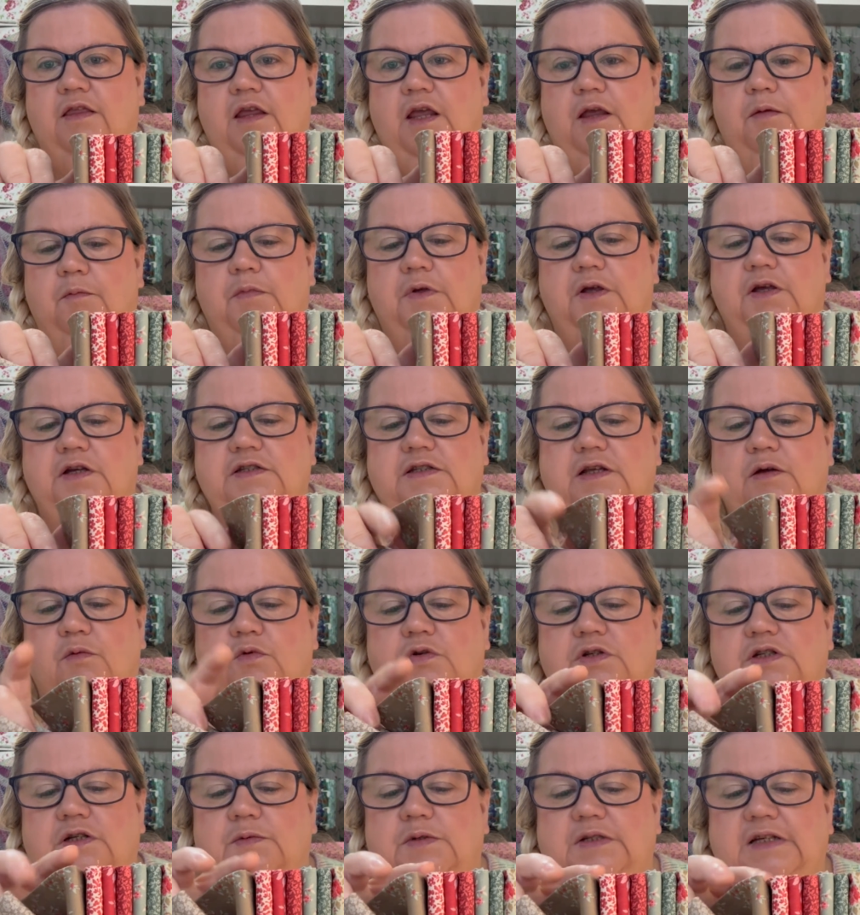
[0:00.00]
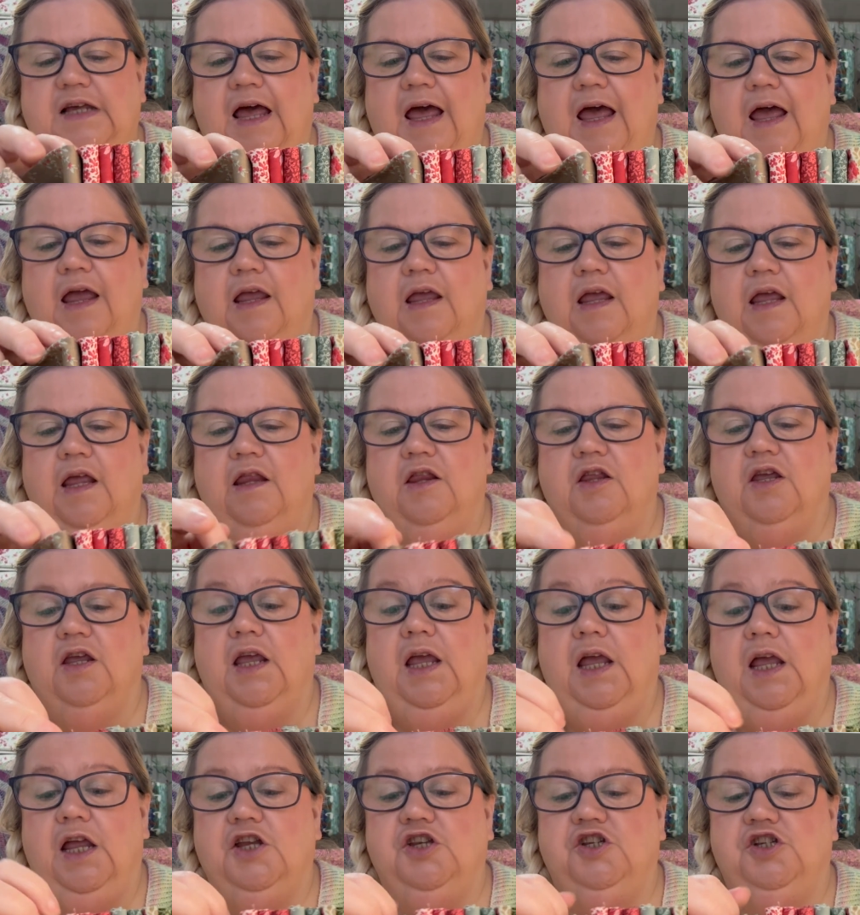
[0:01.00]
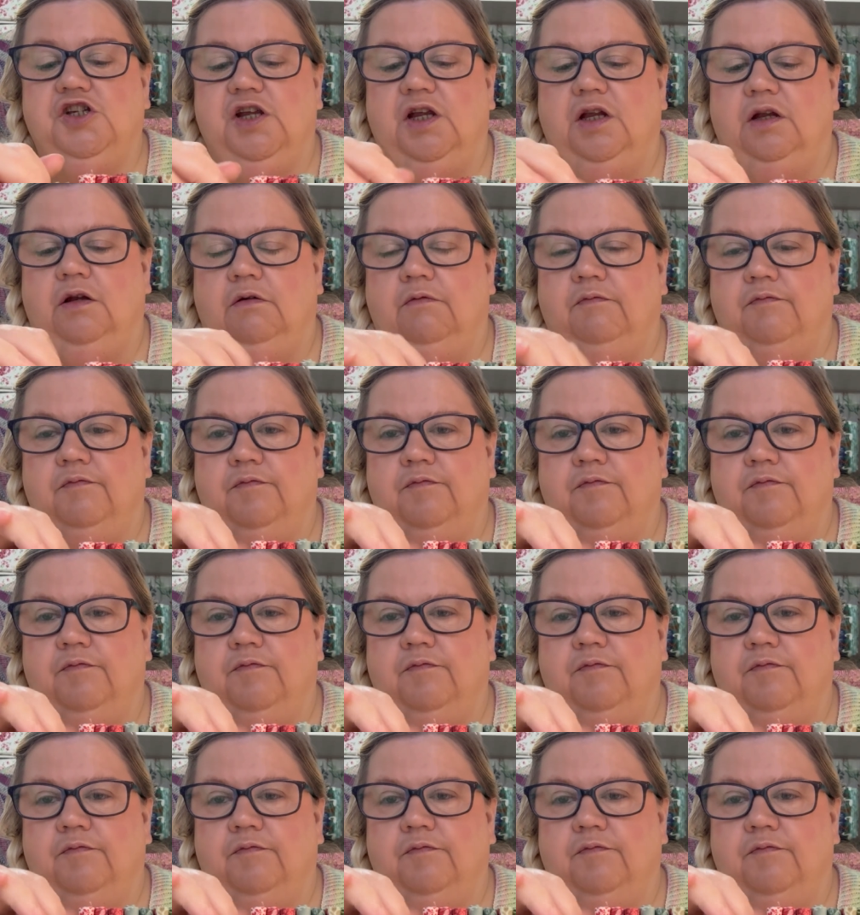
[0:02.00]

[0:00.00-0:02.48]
theme because I want him to hang in the kitchen.